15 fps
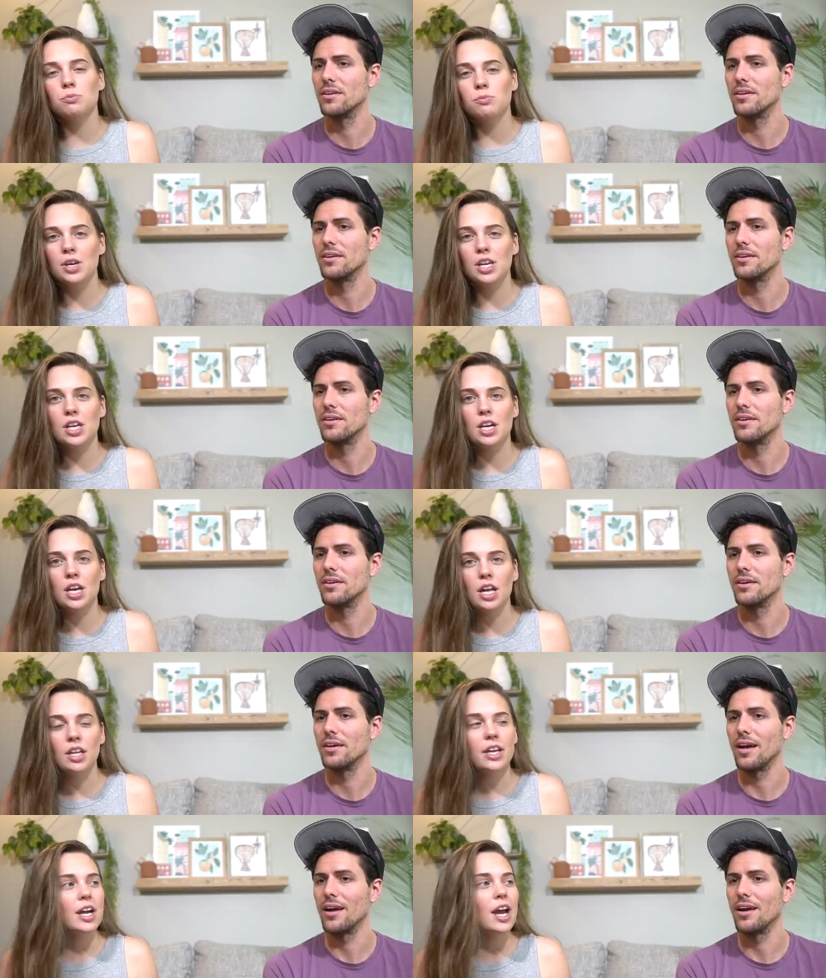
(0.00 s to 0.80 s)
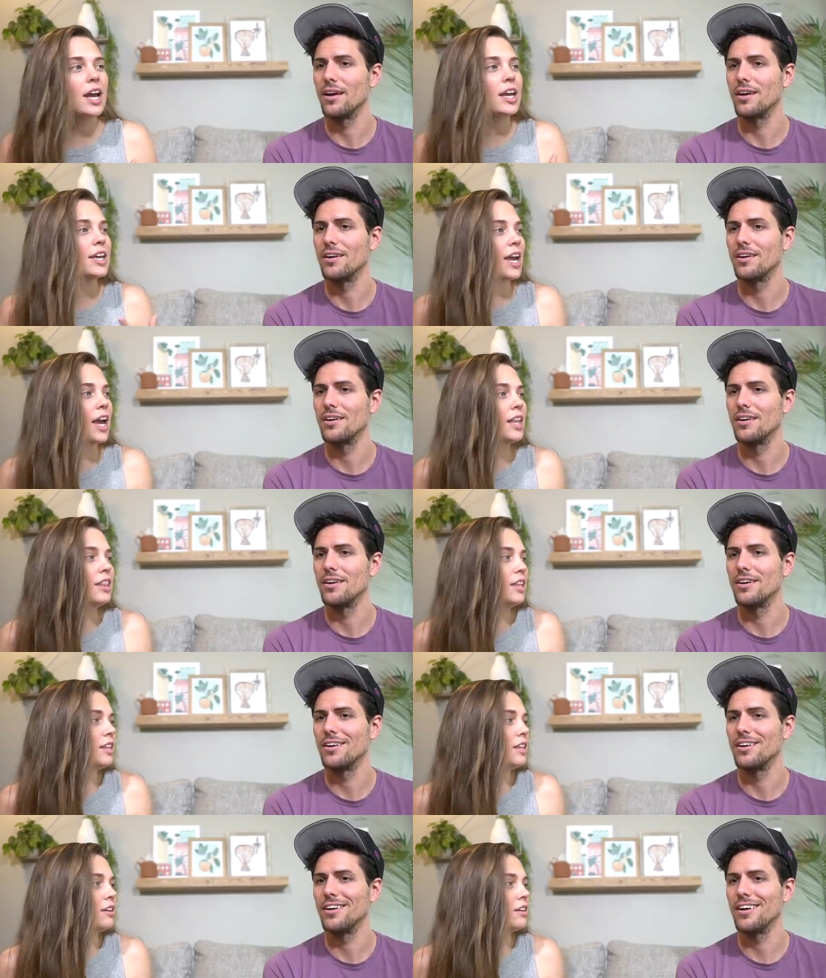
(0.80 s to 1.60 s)
Speaker 1: media, like I get
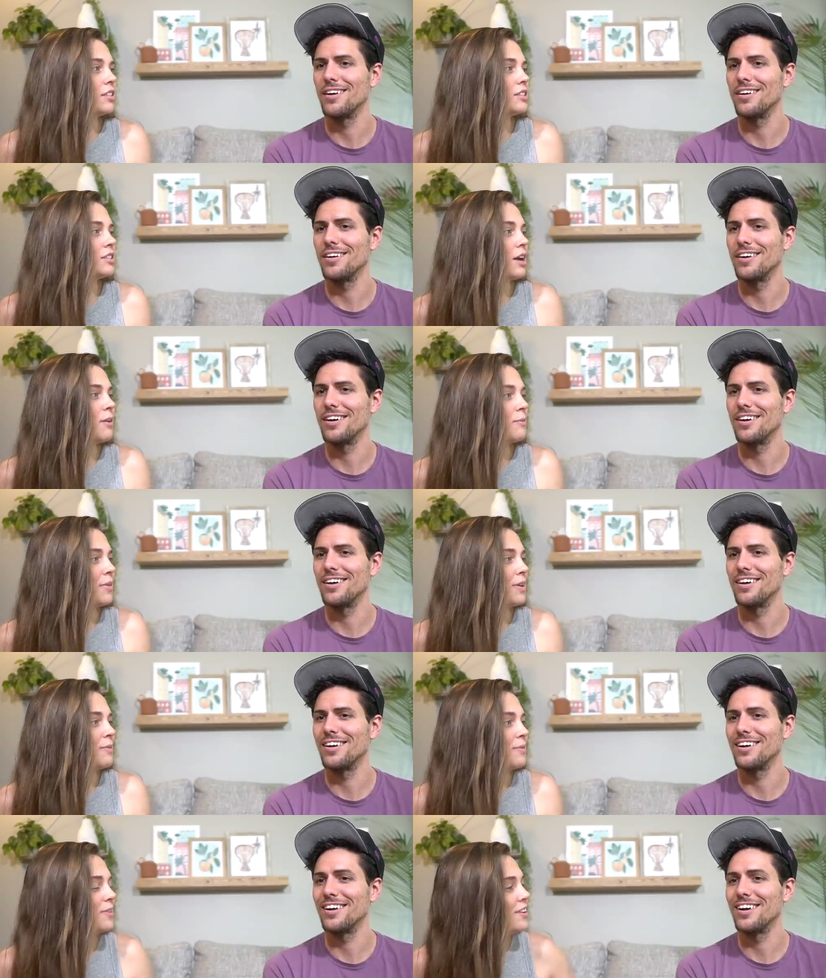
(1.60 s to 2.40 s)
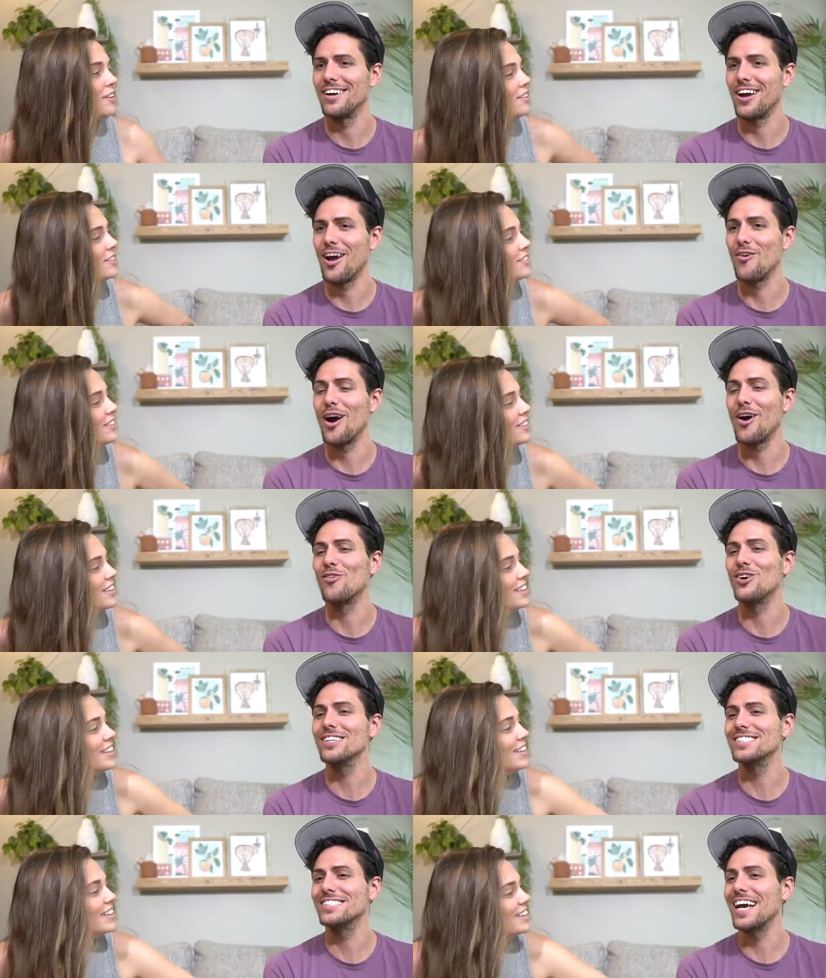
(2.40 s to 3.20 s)
that there are some people.
Speaker 2: I, I
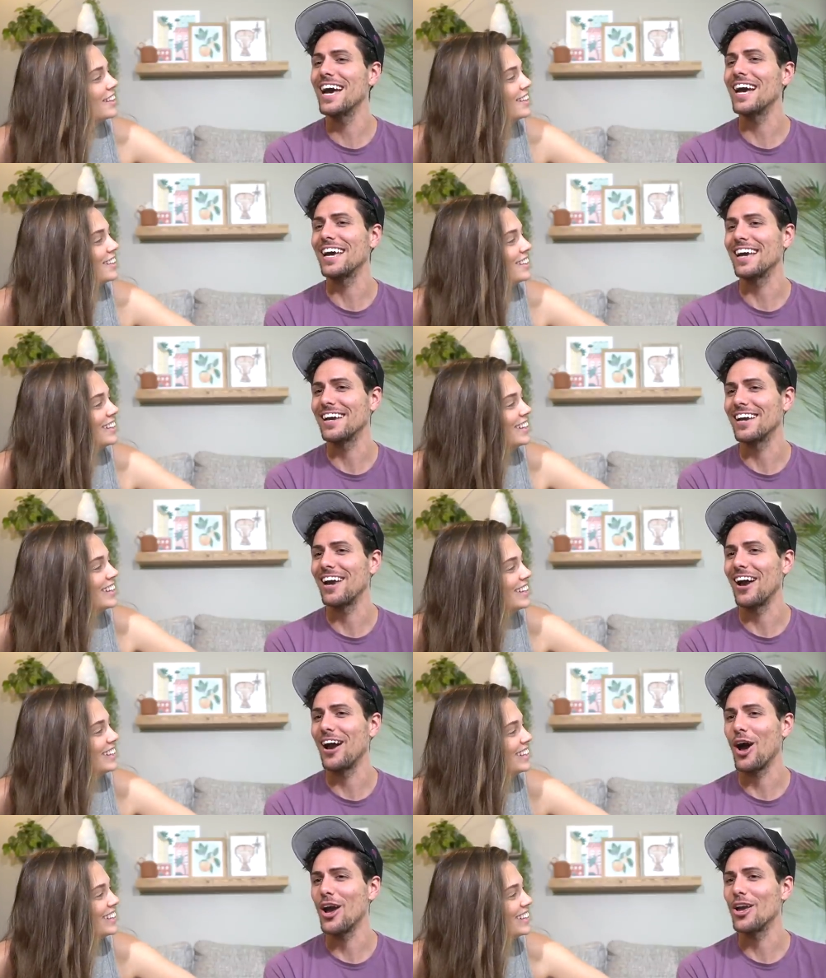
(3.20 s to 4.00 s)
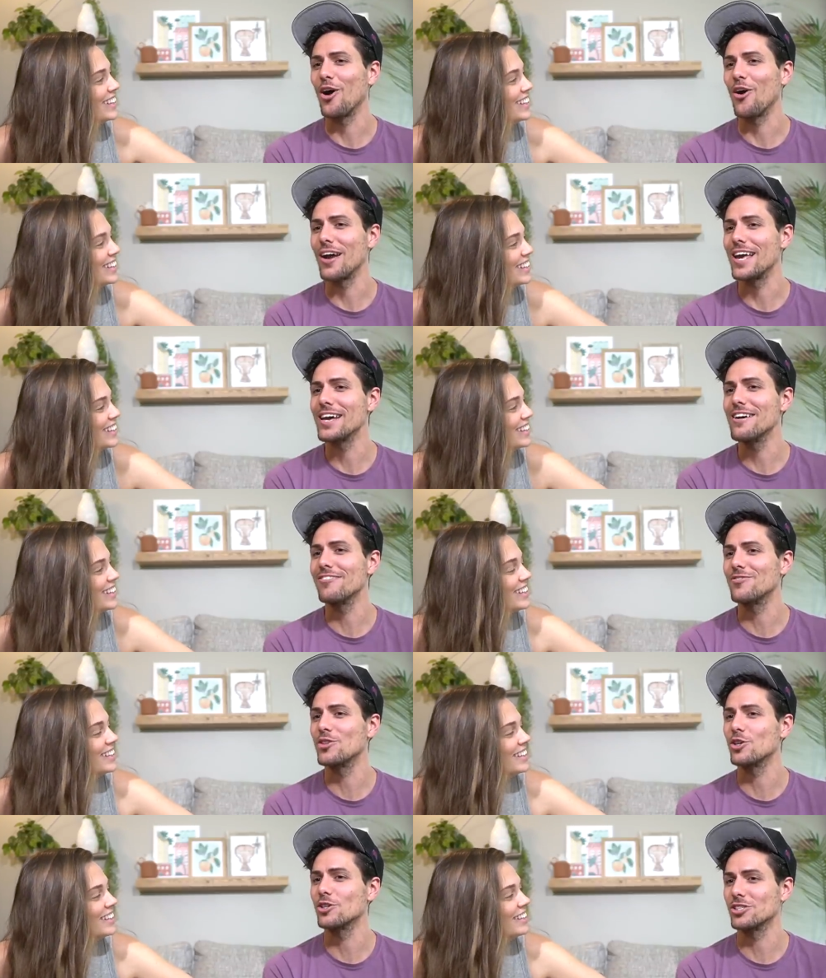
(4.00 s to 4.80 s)
will say, you know,
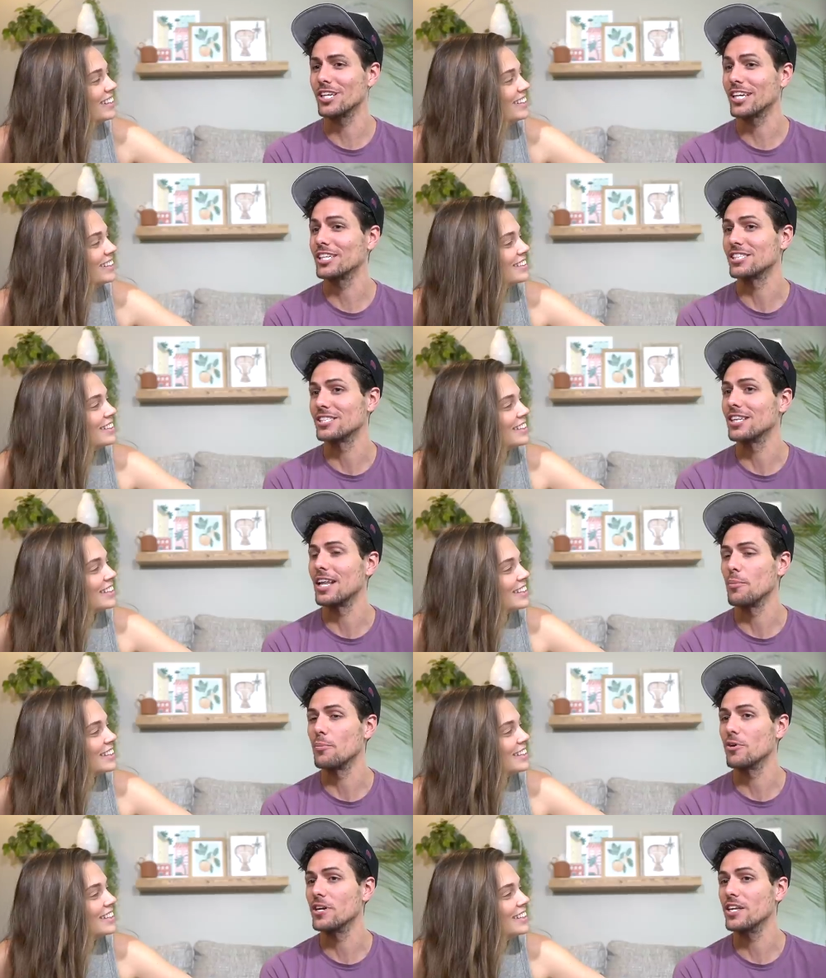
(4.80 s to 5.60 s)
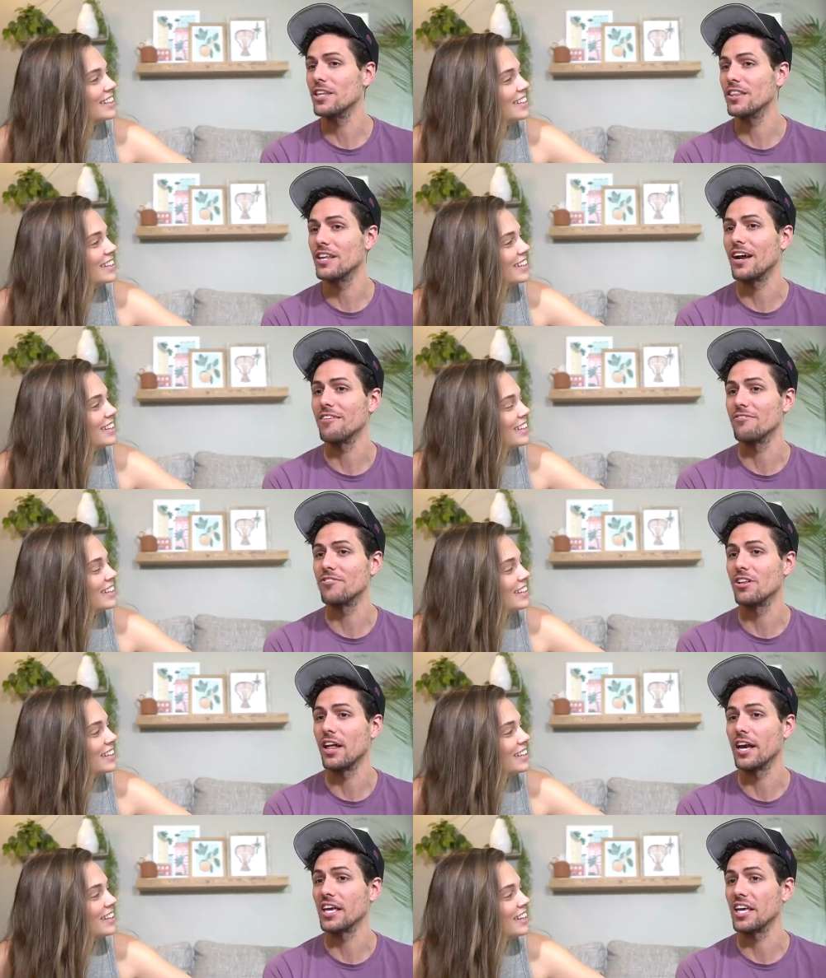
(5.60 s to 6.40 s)
if there's like a celebrity that I
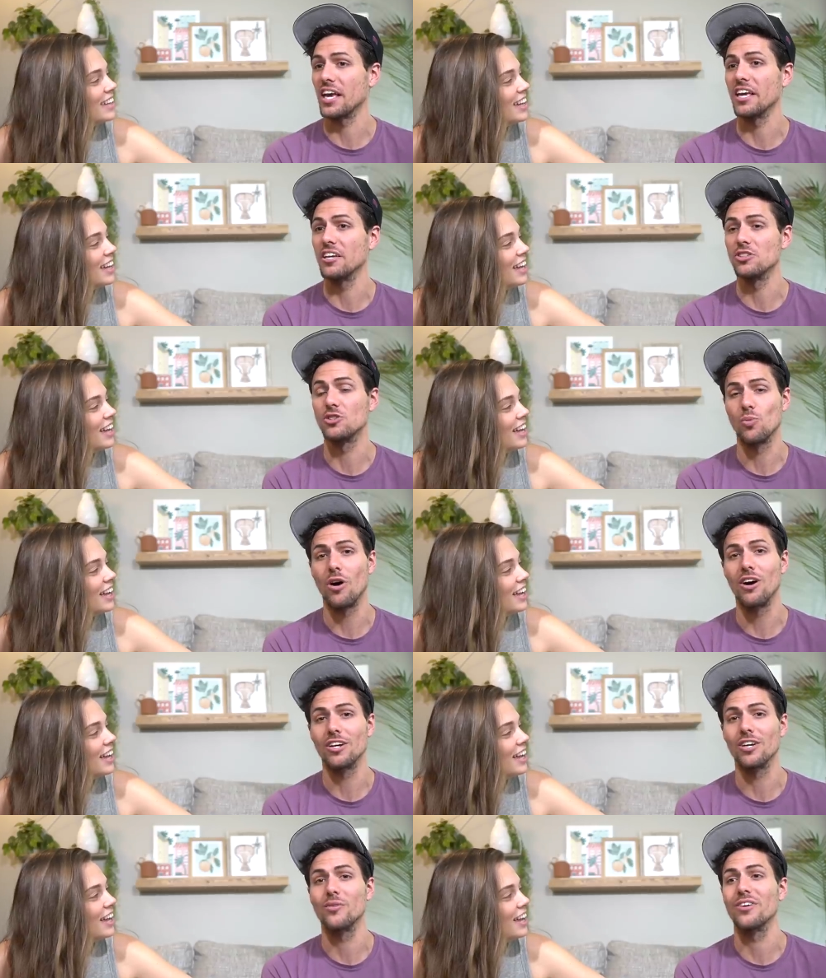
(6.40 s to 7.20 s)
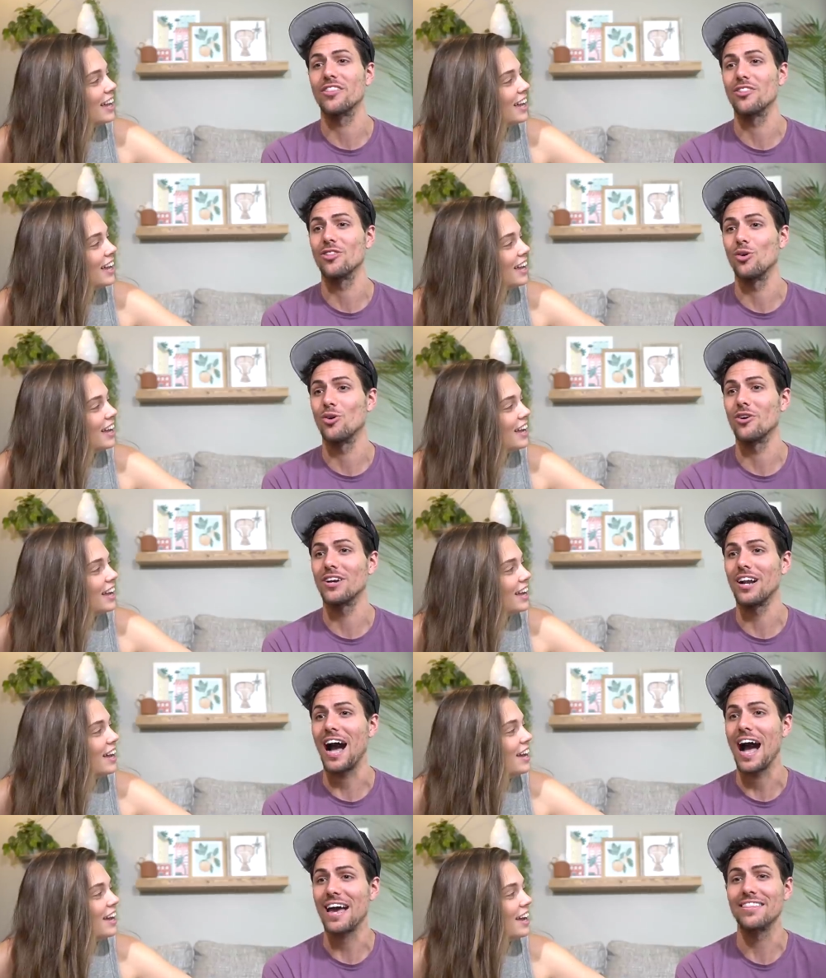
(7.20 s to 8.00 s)
feel like is walking with the Lord,
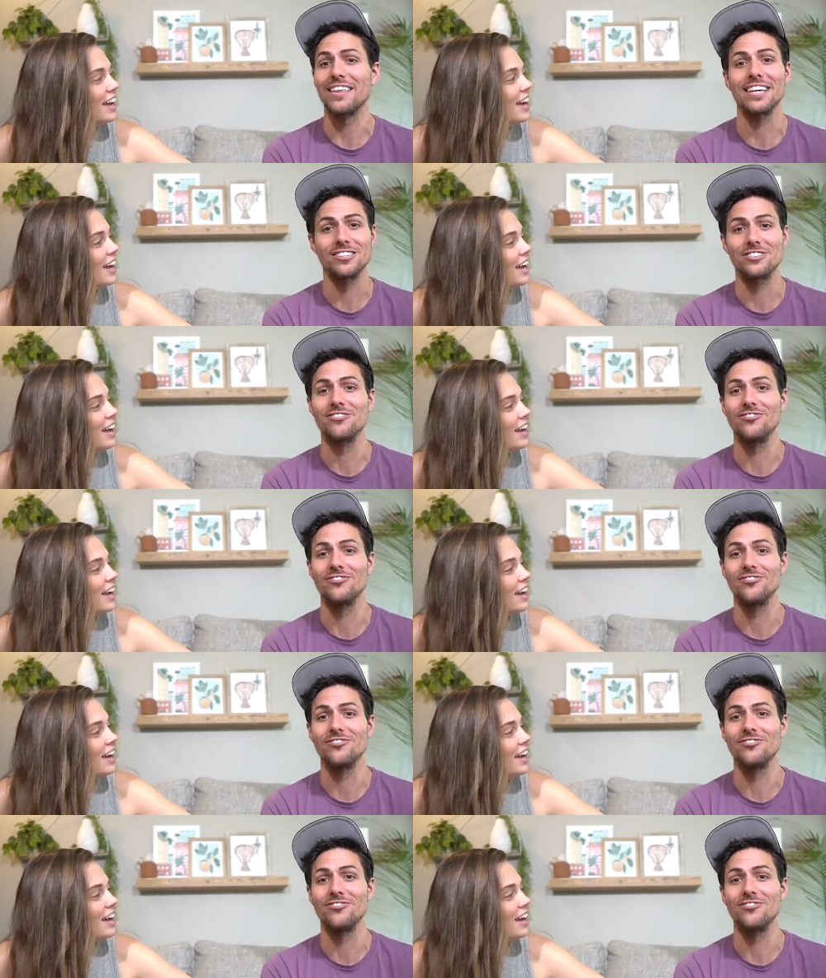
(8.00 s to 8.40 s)
I think it's